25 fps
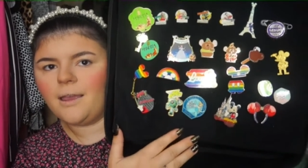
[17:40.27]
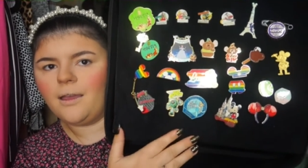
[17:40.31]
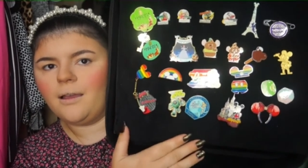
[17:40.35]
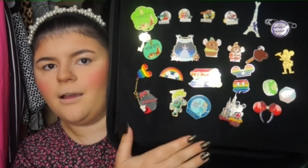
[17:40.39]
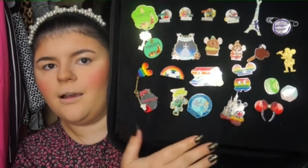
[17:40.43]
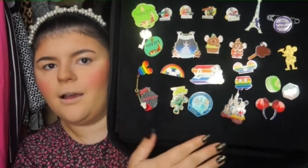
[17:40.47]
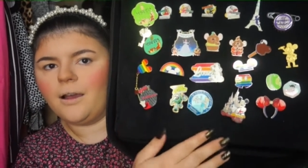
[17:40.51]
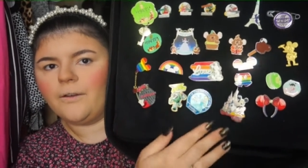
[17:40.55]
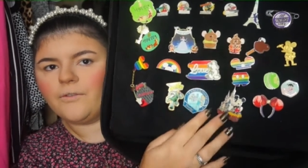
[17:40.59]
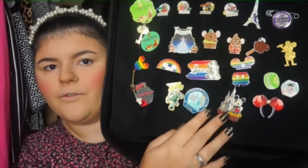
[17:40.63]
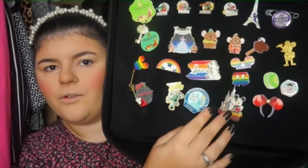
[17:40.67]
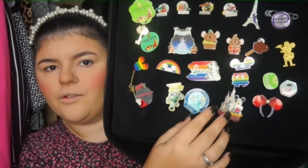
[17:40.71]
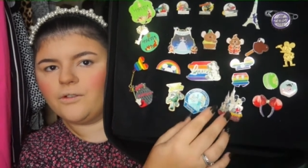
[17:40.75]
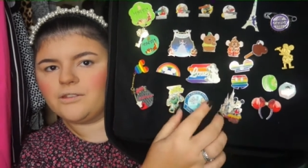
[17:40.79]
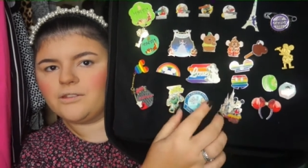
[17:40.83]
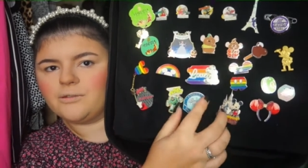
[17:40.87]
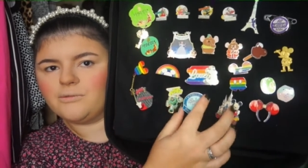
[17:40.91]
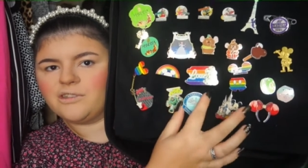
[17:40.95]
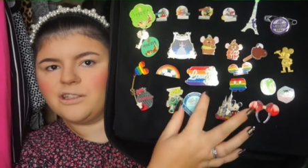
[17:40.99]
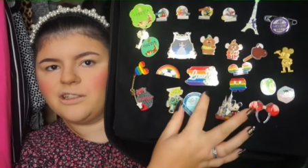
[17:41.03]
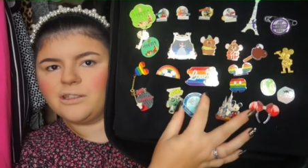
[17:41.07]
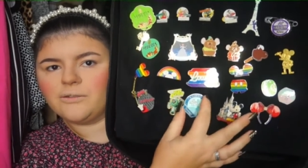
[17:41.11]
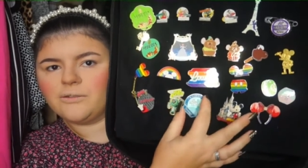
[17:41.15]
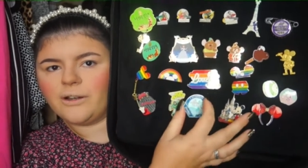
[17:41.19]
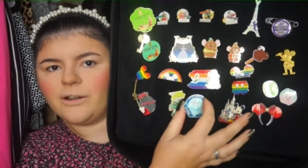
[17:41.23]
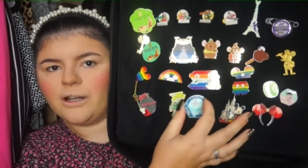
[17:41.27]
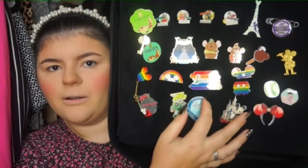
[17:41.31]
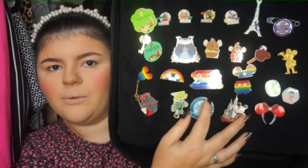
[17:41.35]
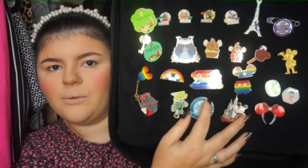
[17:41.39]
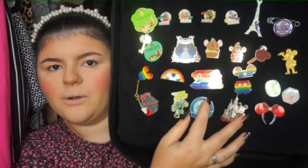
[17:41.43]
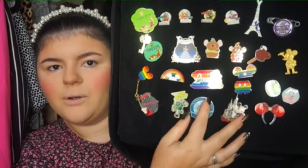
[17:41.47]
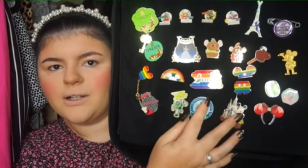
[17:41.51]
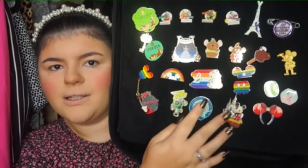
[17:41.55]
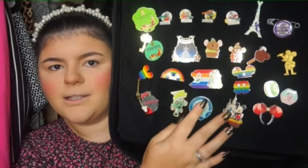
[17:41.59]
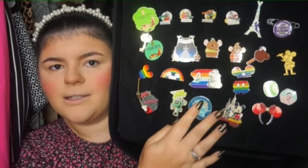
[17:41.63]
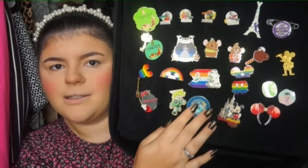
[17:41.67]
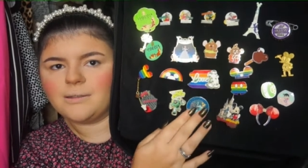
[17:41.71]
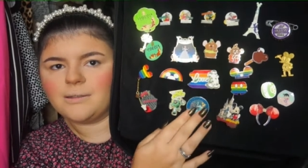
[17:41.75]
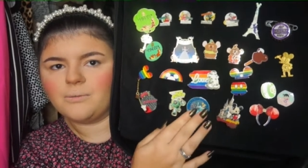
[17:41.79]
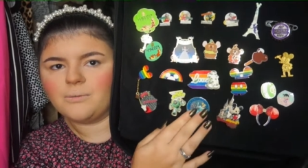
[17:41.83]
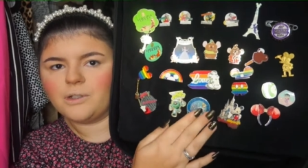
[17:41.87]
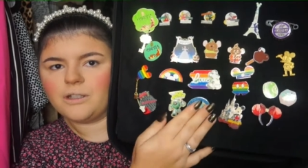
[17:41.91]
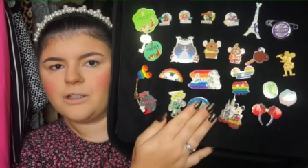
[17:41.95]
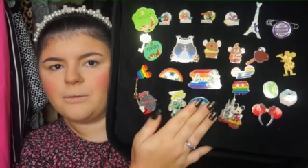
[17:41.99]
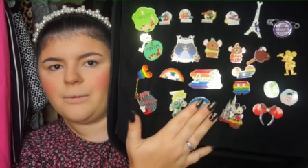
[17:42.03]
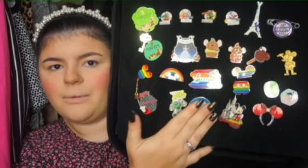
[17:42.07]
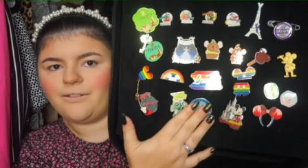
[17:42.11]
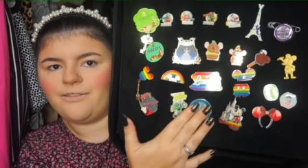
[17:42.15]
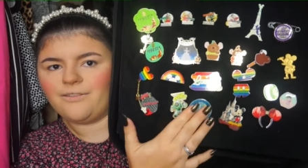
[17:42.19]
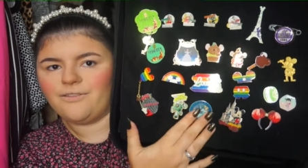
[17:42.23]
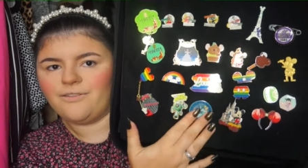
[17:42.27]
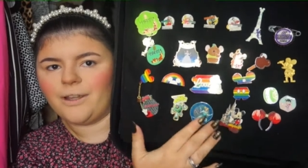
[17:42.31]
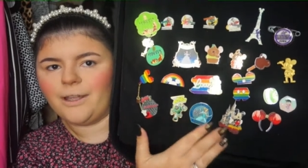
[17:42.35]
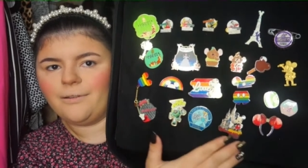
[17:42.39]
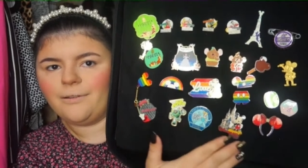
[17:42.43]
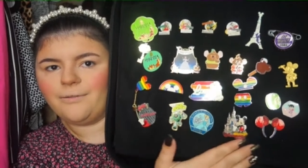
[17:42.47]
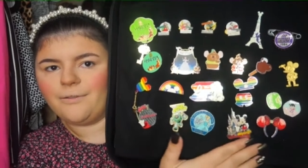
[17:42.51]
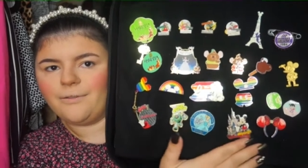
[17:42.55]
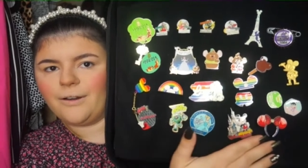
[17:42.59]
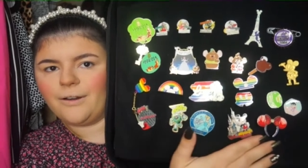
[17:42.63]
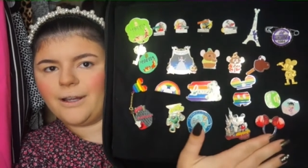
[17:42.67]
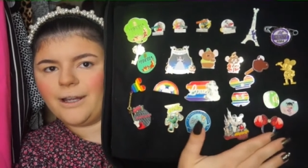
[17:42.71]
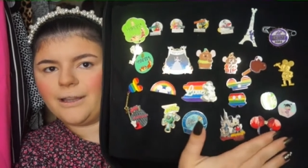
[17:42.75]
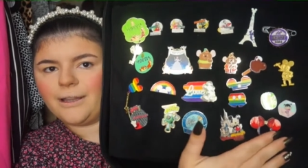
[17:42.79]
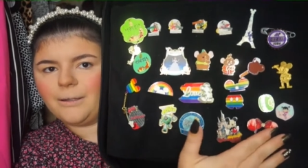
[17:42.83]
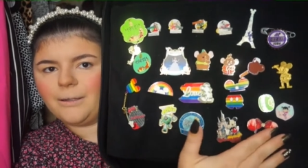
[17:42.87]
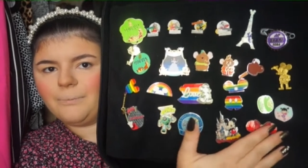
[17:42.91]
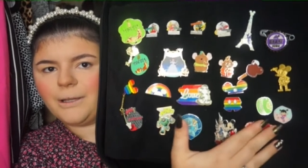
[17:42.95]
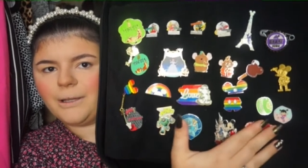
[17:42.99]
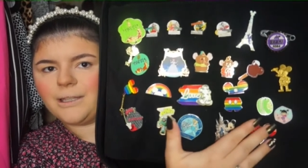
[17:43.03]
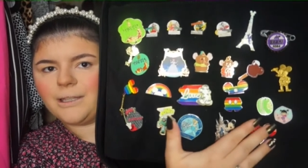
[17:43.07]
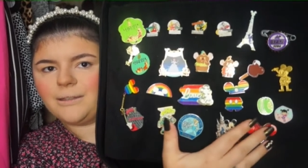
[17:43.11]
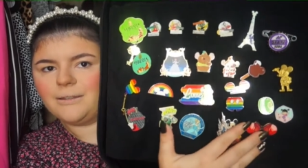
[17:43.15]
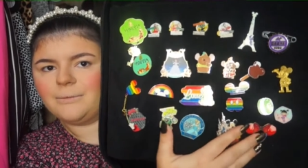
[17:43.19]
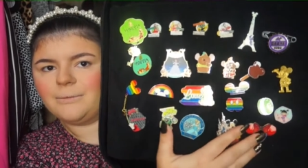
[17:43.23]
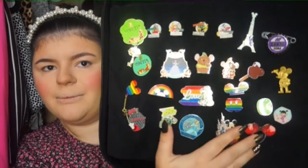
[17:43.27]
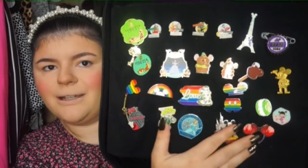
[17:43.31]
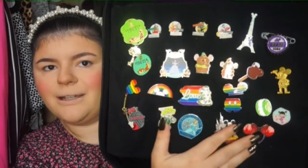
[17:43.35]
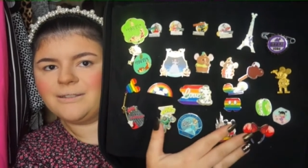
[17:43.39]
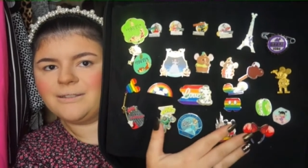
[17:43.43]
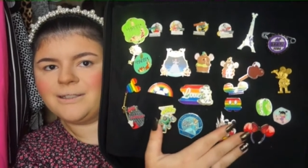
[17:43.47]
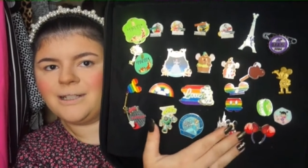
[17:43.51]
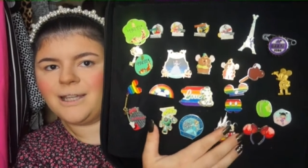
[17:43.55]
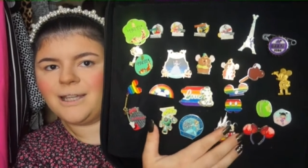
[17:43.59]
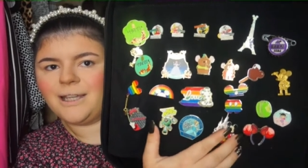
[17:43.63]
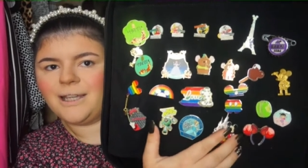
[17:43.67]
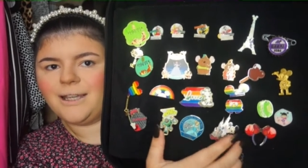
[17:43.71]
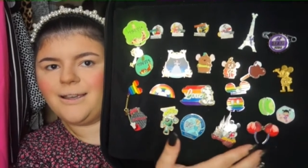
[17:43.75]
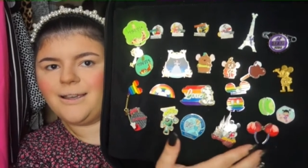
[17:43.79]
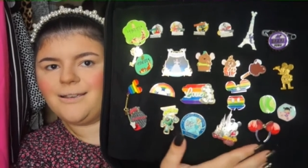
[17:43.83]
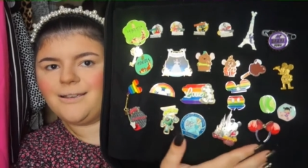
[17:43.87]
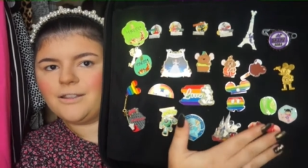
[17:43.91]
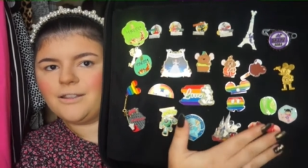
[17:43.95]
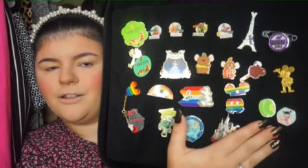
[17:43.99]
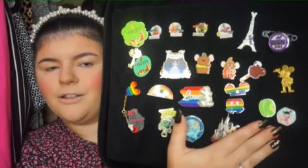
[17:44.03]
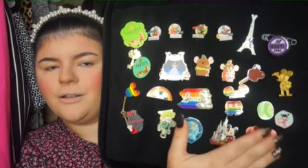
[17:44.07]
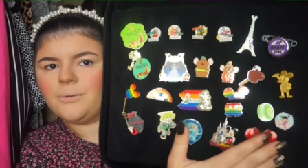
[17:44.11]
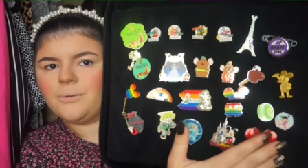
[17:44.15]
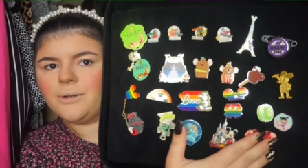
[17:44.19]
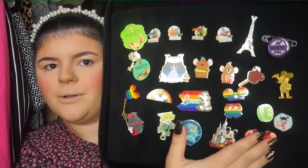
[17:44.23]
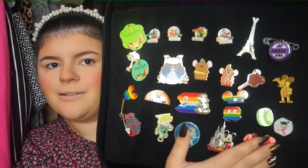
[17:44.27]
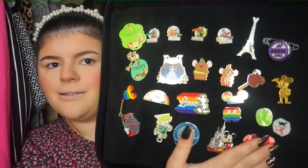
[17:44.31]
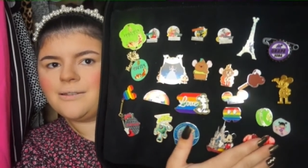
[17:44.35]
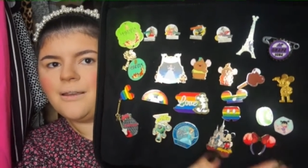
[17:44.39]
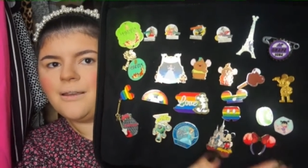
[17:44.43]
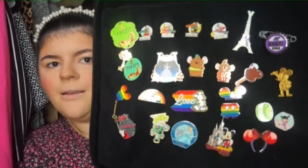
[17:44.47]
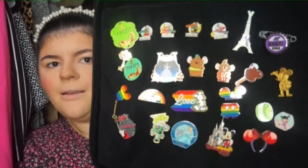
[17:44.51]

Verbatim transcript: I've got some Cinderella ones which are my favourite and the Big Thunder Mountain is the new ones